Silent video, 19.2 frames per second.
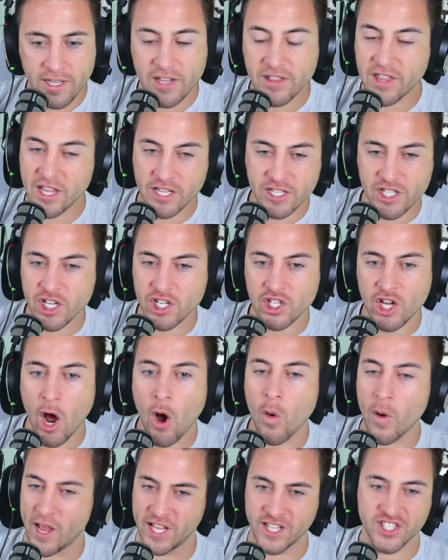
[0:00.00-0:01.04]
Did this just
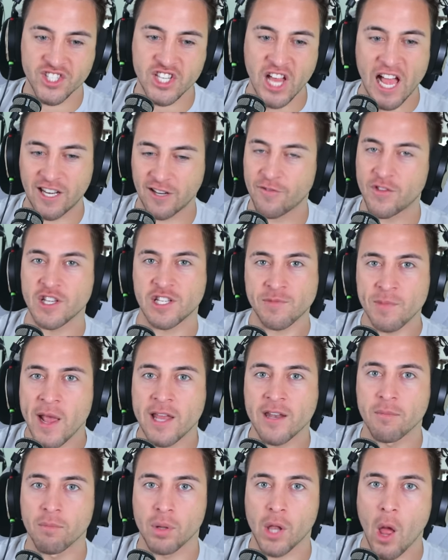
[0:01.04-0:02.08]
go inside of this
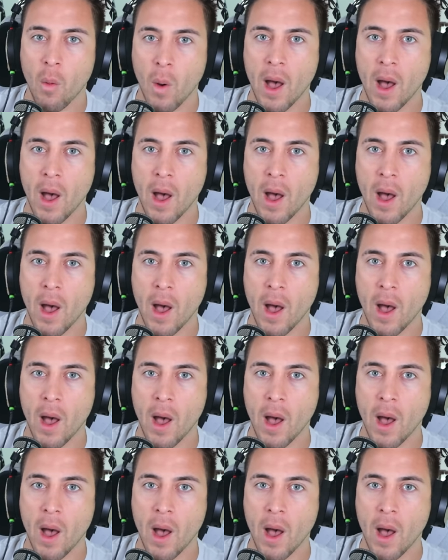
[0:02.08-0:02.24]
man and blow